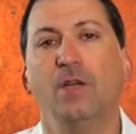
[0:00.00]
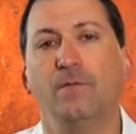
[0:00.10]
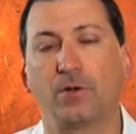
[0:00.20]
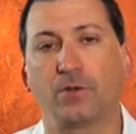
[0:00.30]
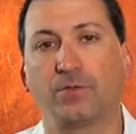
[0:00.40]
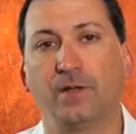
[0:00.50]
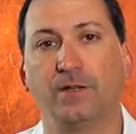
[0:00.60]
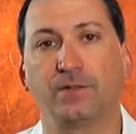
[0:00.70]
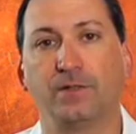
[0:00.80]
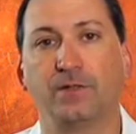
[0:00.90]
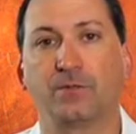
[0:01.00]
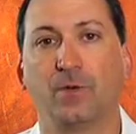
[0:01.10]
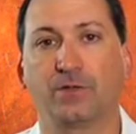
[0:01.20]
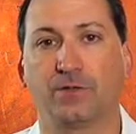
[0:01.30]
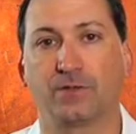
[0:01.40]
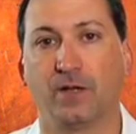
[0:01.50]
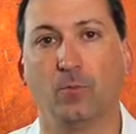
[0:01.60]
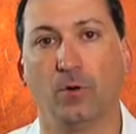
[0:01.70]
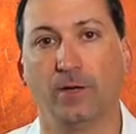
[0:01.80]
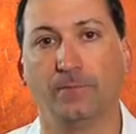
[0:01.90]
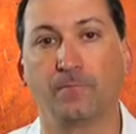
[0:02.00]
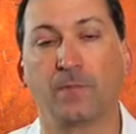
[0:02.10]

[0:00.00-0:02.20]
Varicose vein disease is much the same way.